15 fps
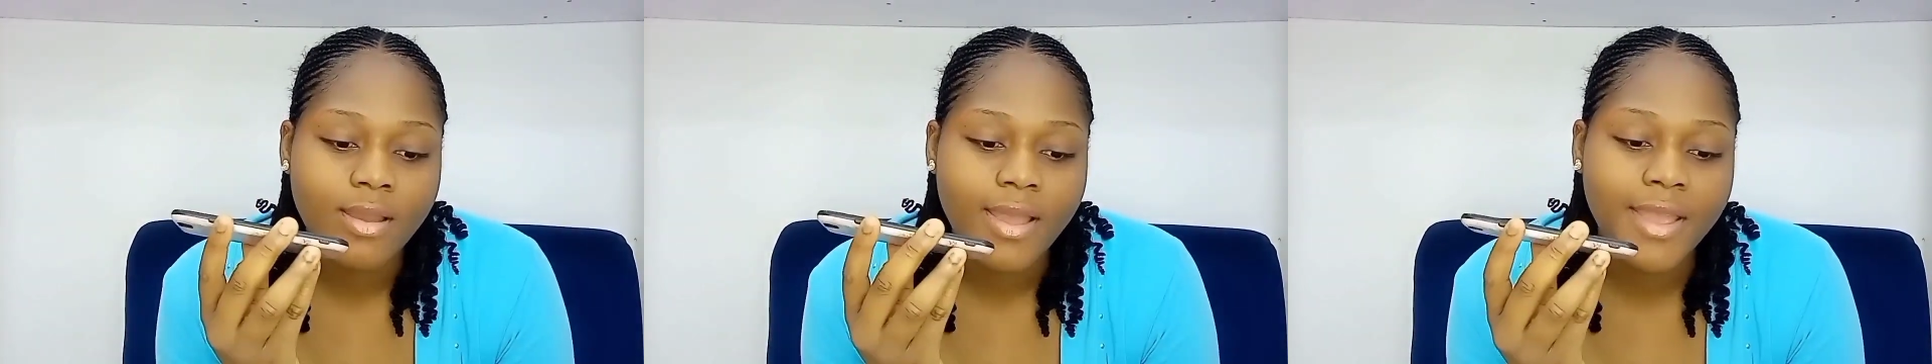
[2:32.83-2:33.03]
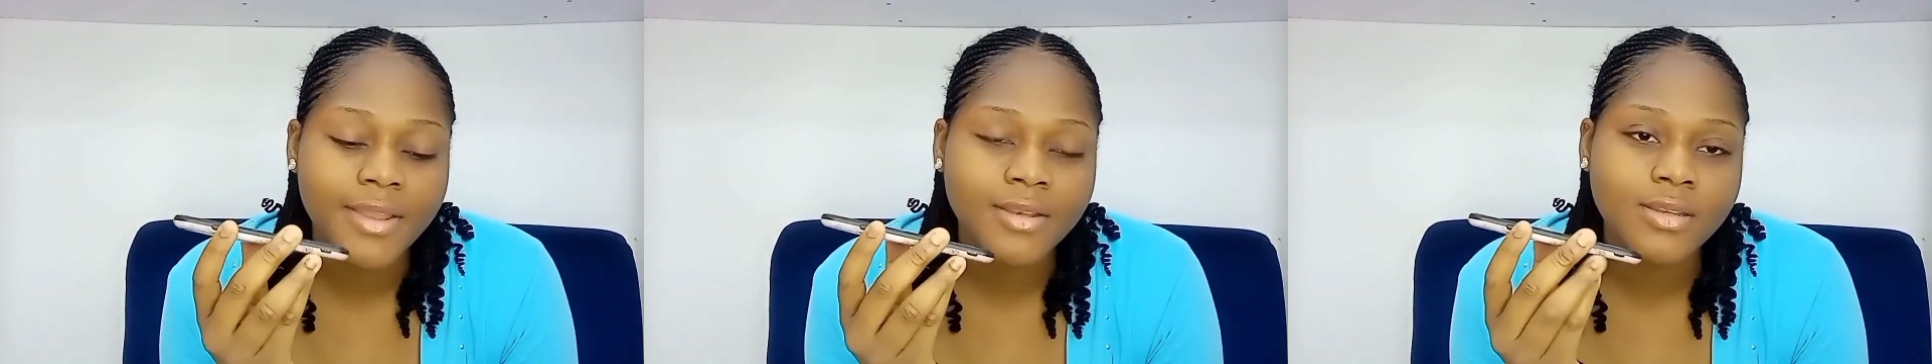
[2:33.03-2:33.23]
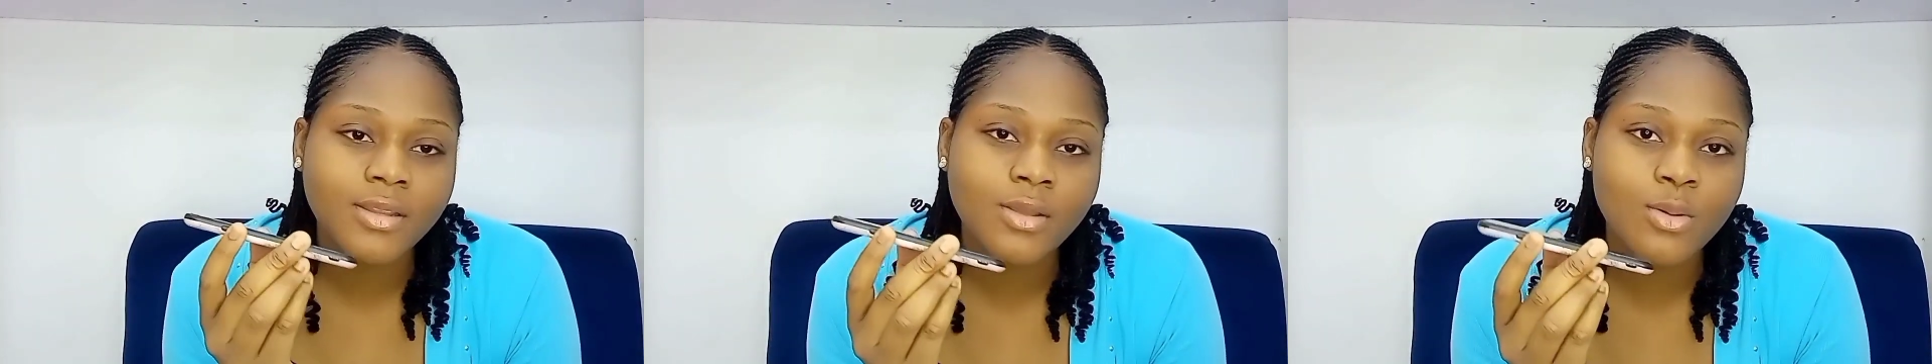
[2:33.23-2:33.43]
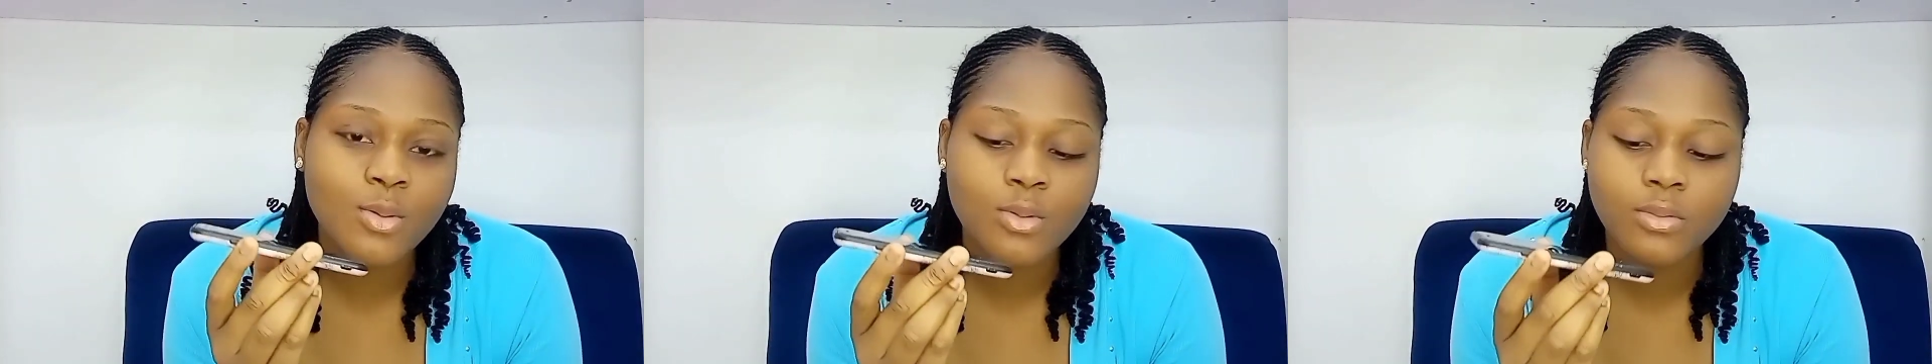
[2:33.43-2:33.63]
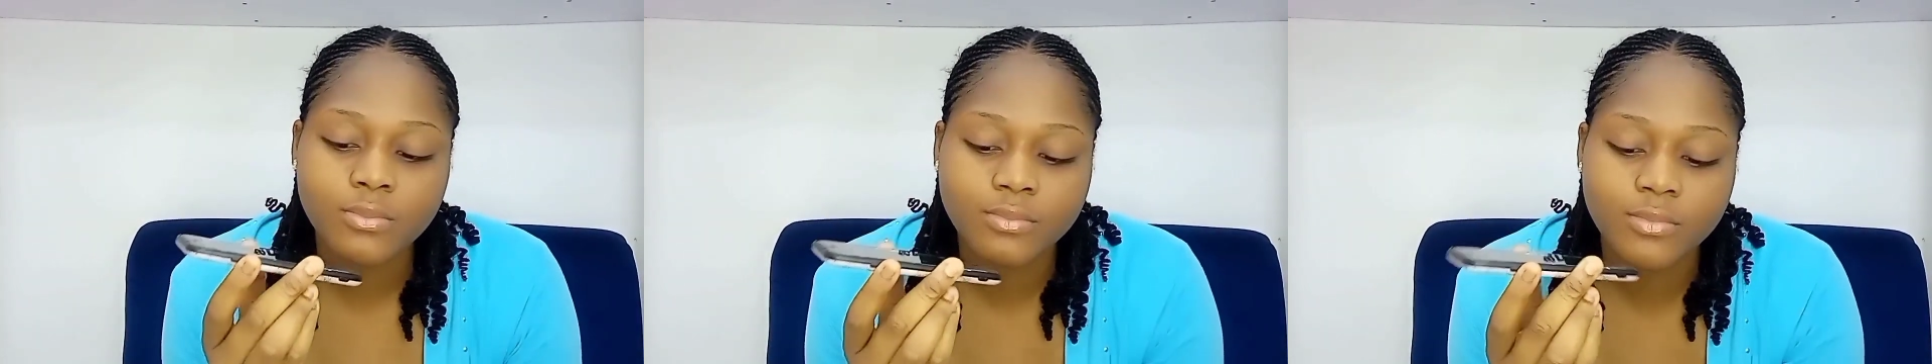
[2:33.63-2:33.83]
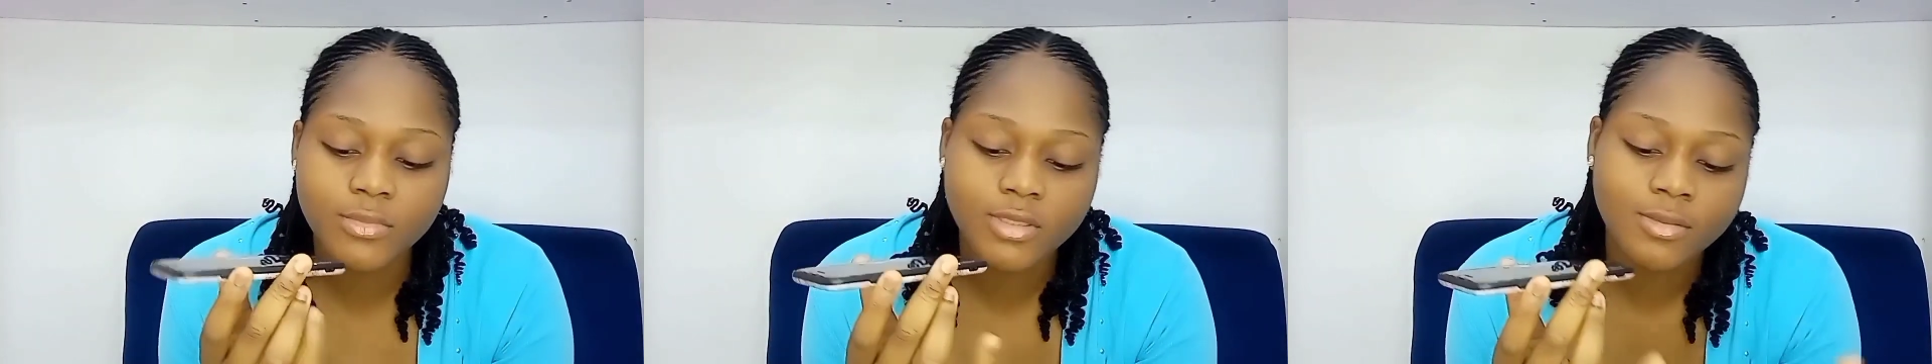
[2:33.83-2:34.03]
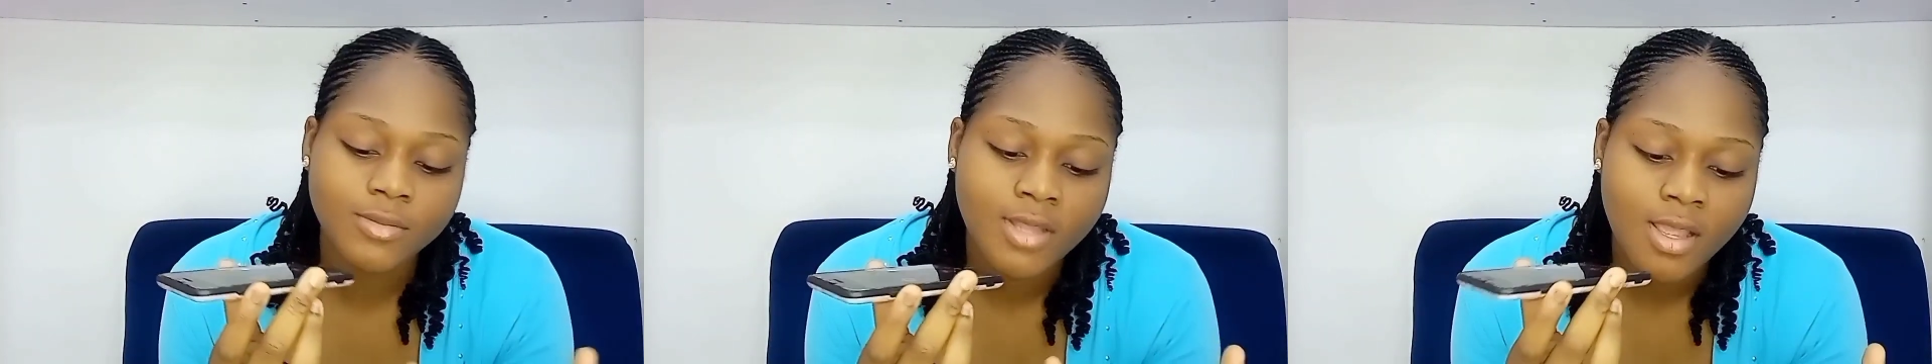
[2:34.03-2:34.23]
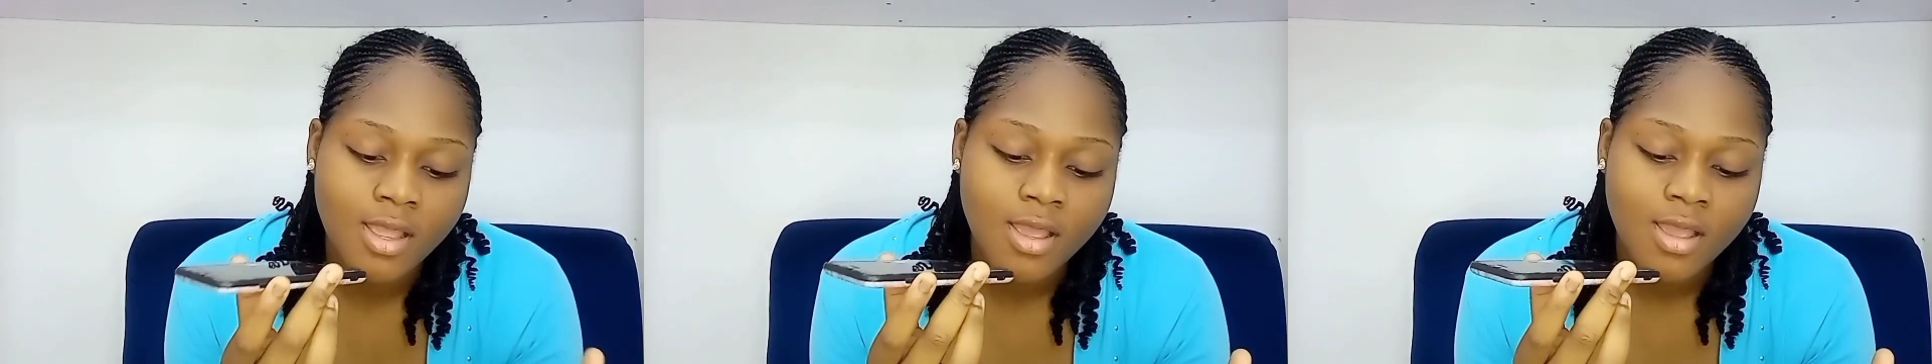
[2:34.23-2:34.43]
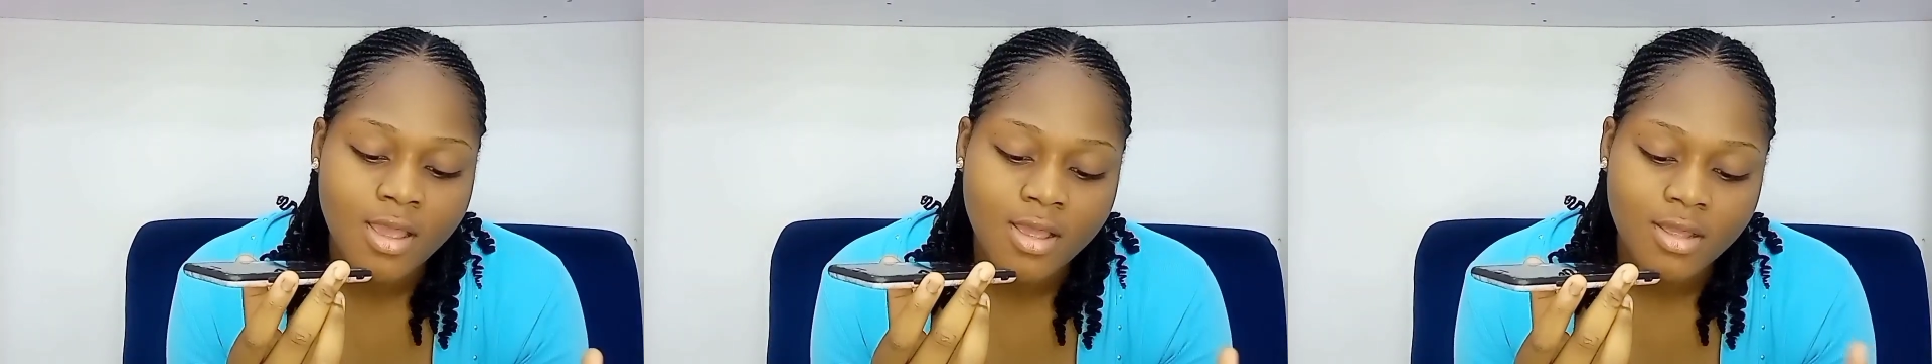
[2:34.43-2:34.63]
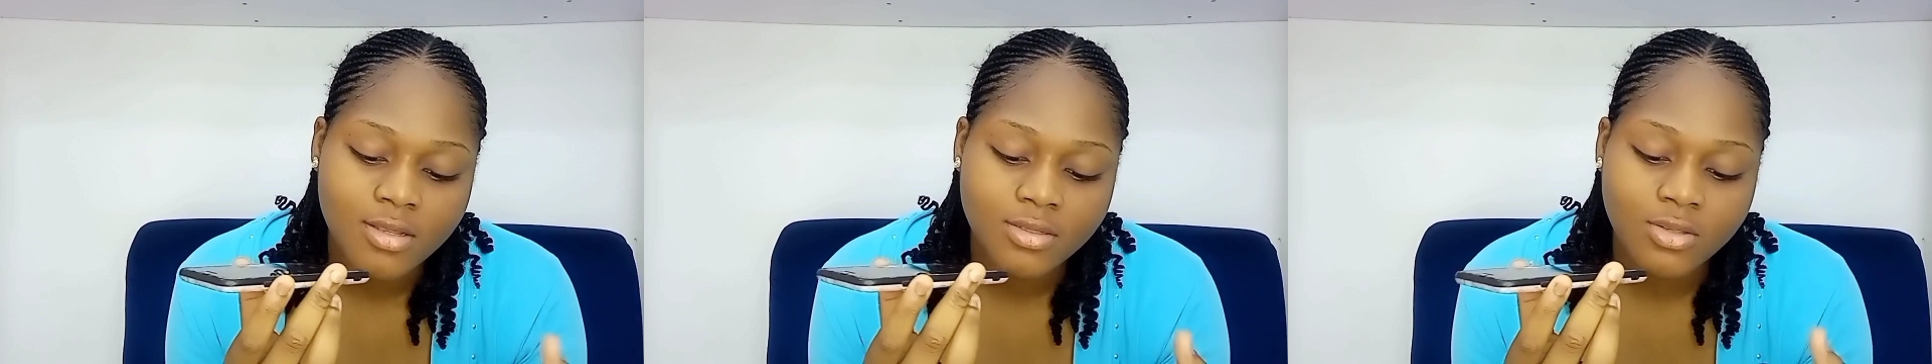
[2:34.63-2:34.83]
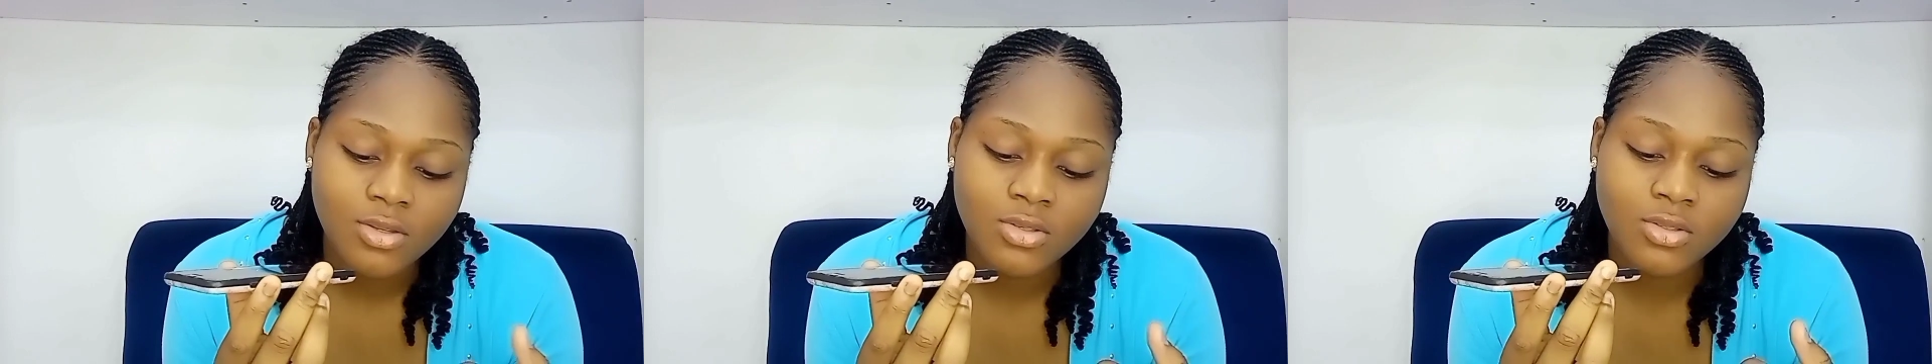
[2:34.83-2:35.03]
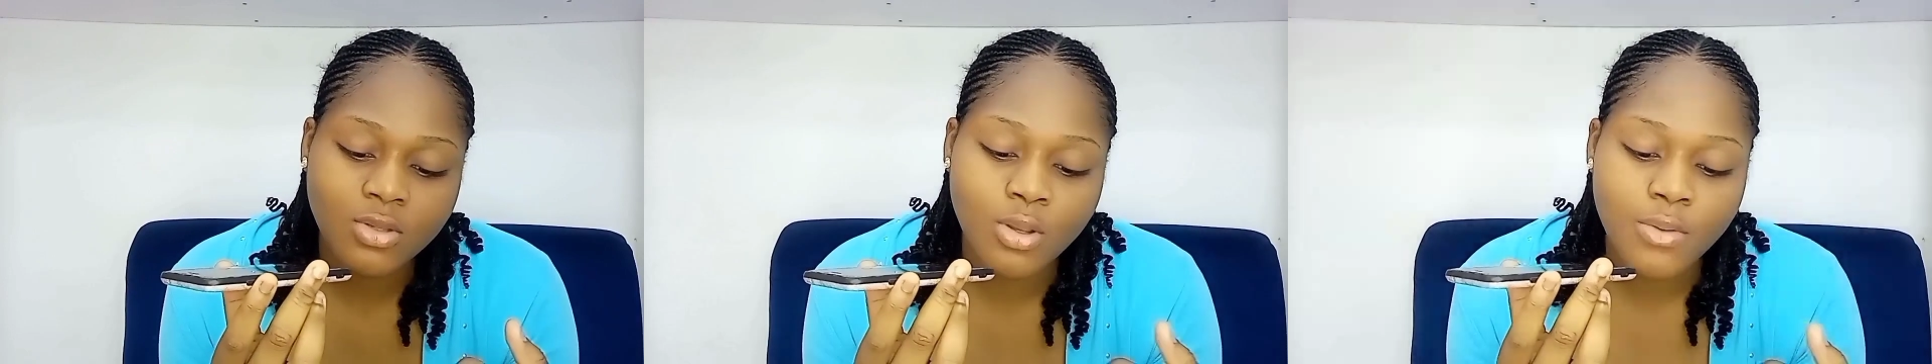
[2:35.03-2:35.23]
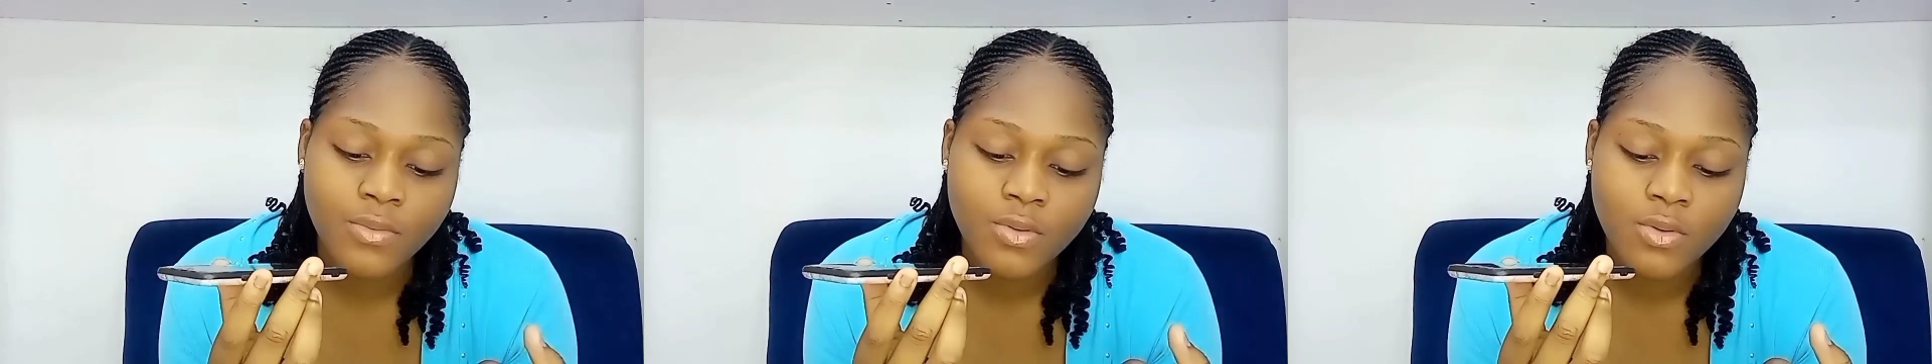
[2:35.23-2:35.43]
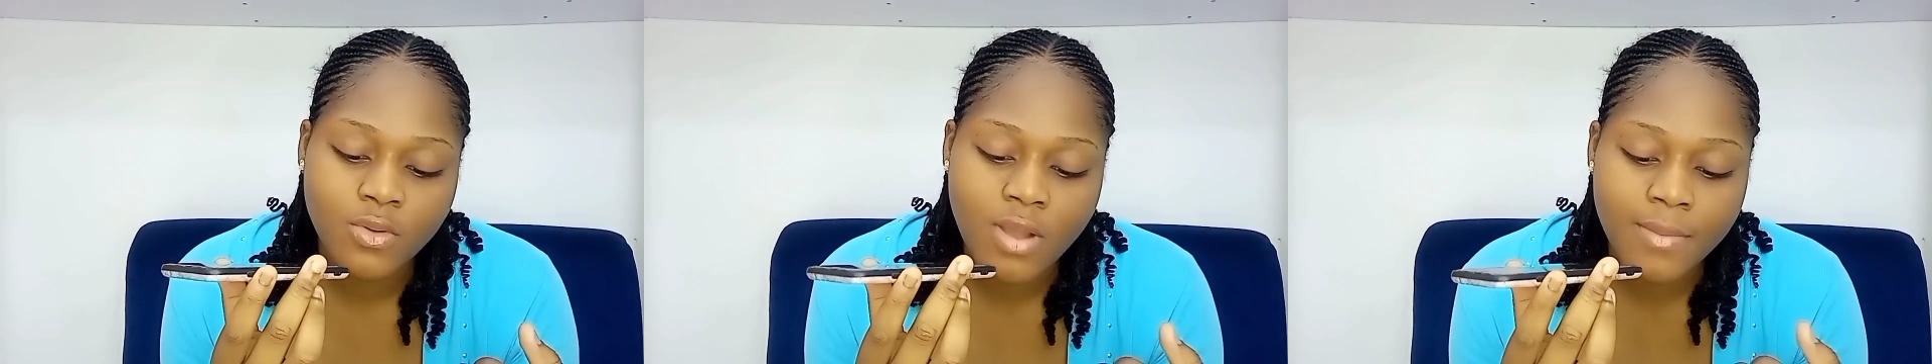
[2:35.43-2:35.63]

I do. So sorry,